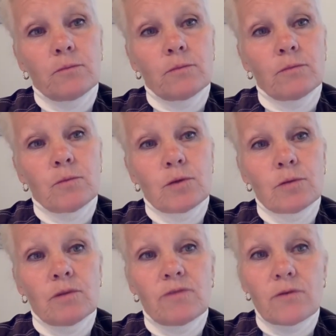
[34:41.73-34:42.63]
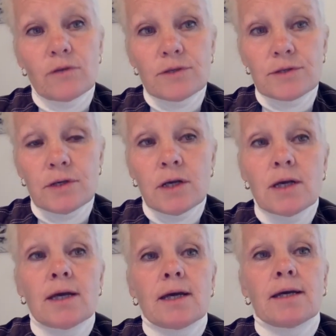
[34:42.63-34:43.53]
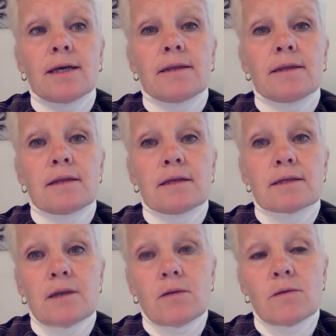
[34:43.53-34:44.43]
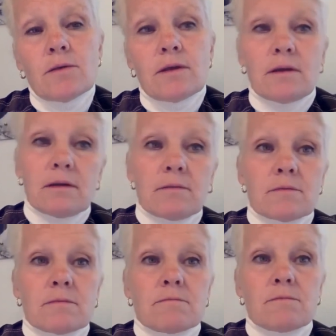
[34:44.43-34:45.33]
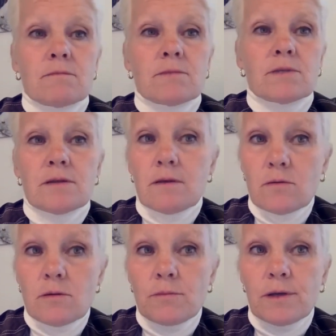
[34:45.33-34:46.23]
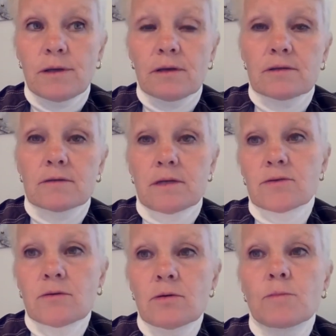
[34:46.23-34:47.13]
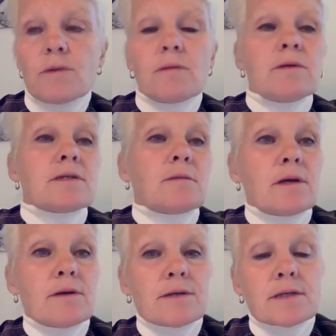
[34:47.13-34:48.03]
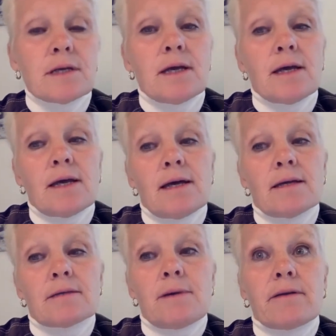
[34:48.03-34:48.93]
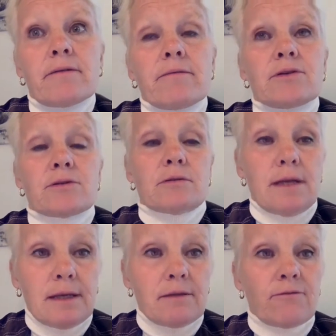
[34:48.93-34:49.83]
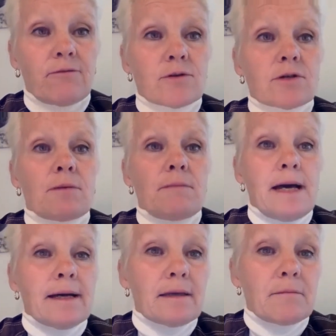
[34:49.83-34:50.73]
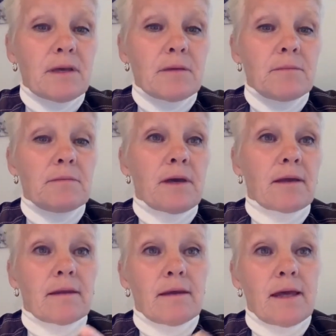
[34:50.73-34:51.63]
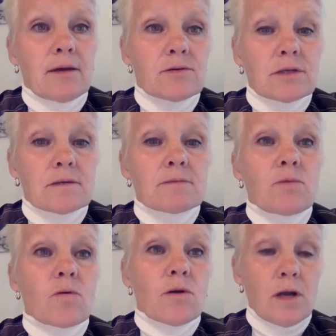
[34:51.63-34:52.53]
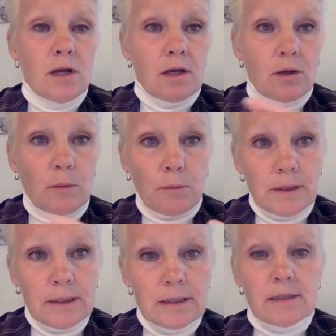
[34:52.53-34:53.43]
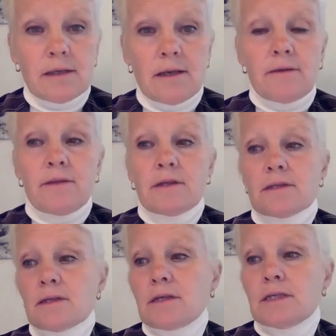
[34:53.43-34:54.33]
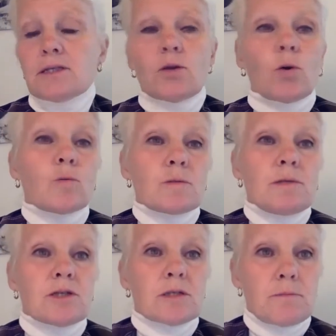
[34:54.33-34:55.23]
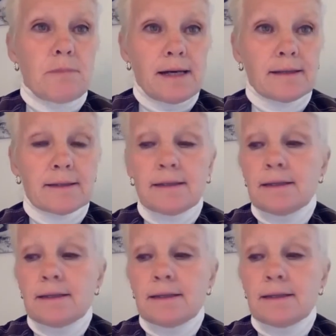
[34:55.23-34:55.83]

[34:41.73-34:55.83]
working with forests in South and Southern Europe and Central Europe, maybe in some areas. It's a matter of letting the forest come back and maybe make the ecosystems more complete and these keystone species back.